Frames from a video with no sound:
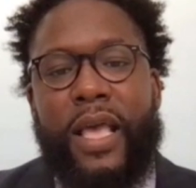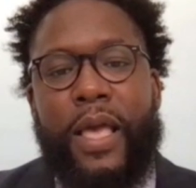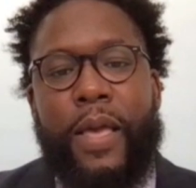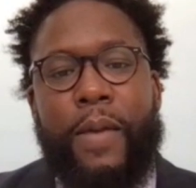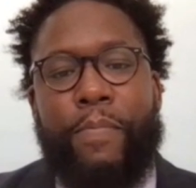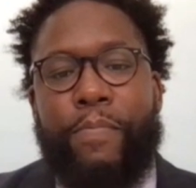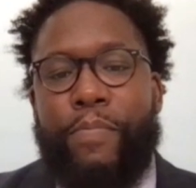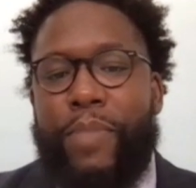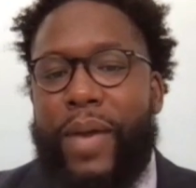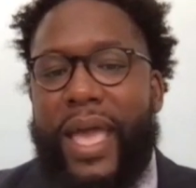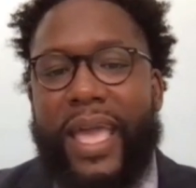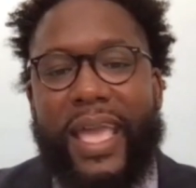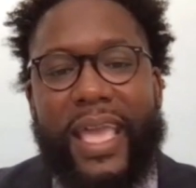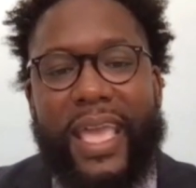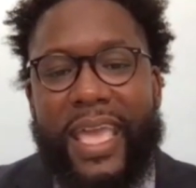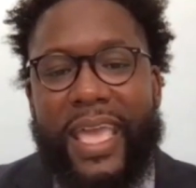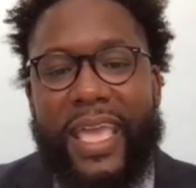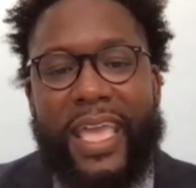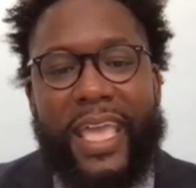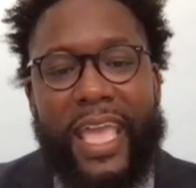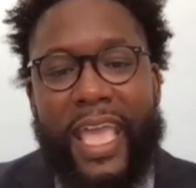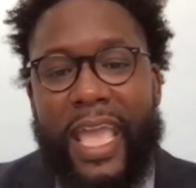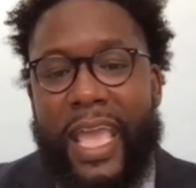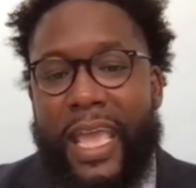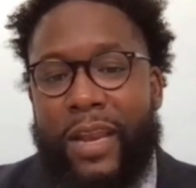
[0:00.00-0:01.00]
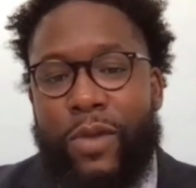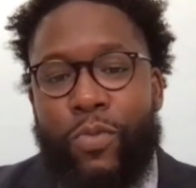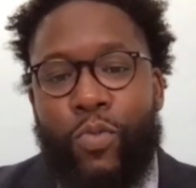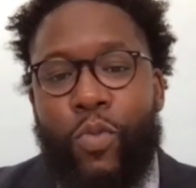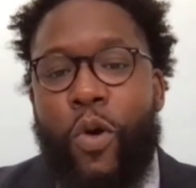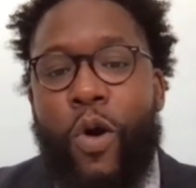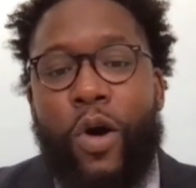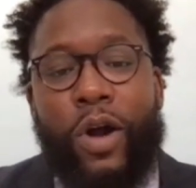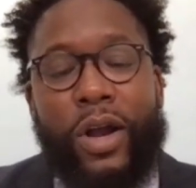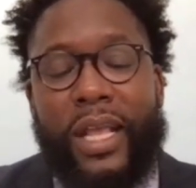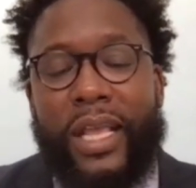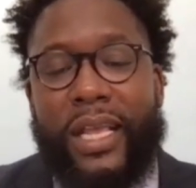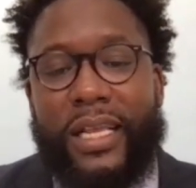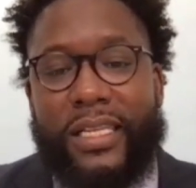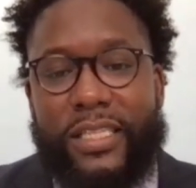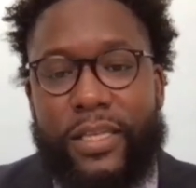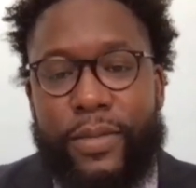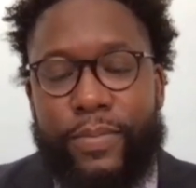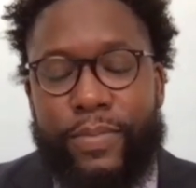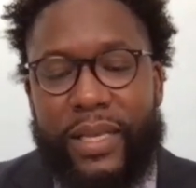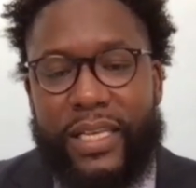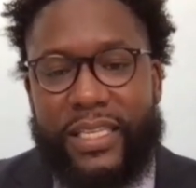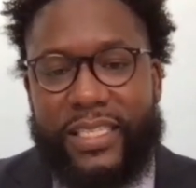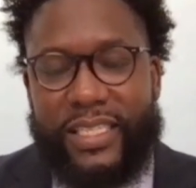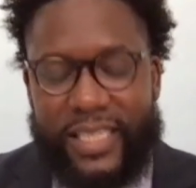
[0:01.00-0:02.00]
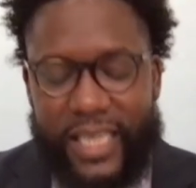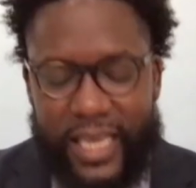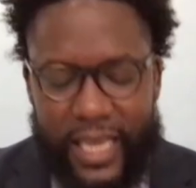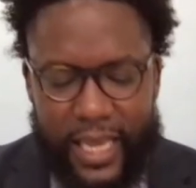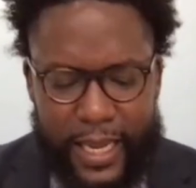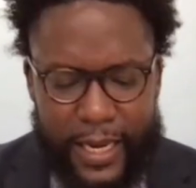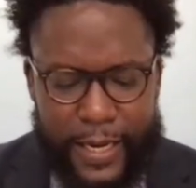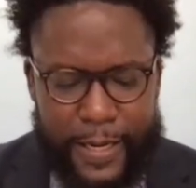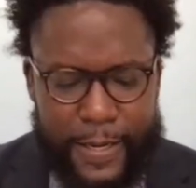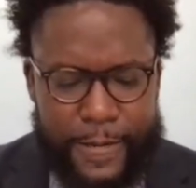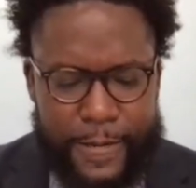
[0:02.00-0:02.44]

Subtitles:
begging and wanting to be seen.